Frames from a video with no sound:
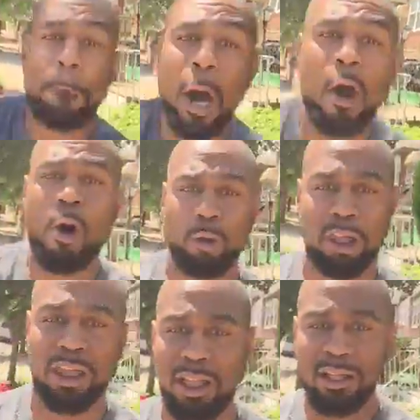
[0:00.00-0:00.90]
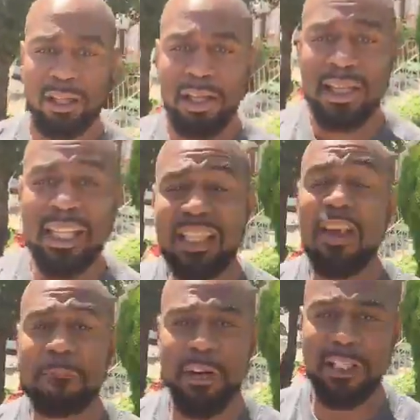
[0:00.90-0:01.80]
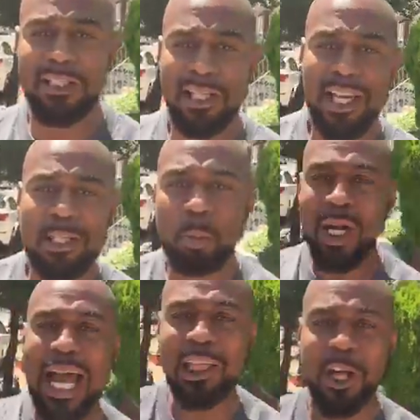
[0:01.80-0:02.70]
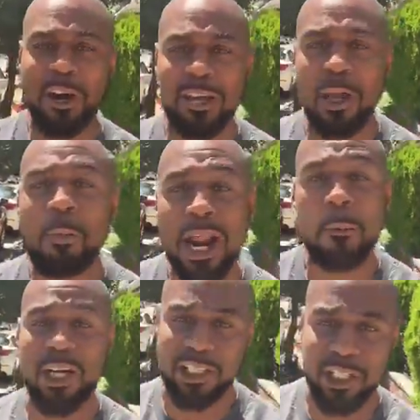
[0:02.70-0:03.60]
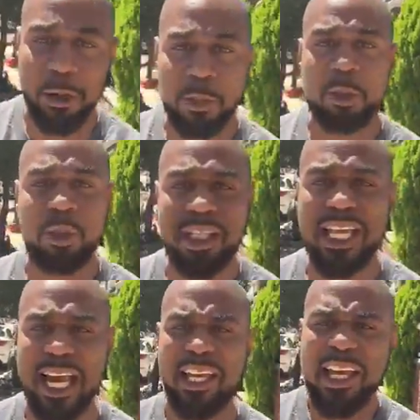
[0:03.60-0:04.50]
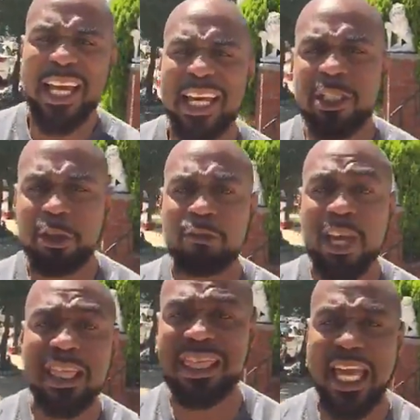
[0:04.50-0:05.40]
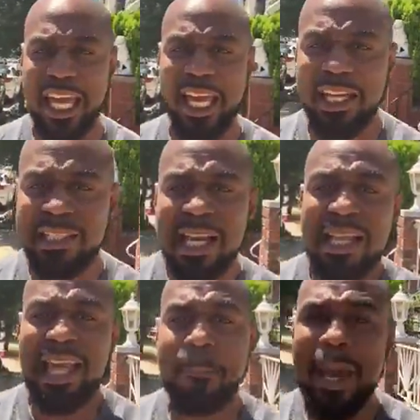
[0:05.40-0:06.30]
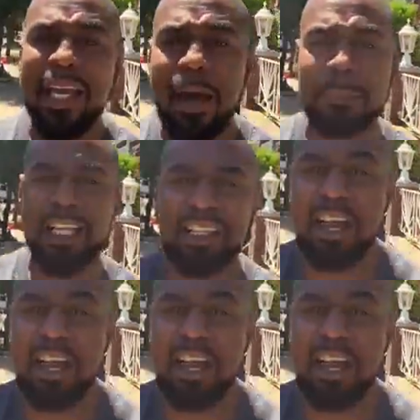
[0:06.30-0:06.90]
both. The difference is what I learned and what I want to share with you today. It's three things that make up the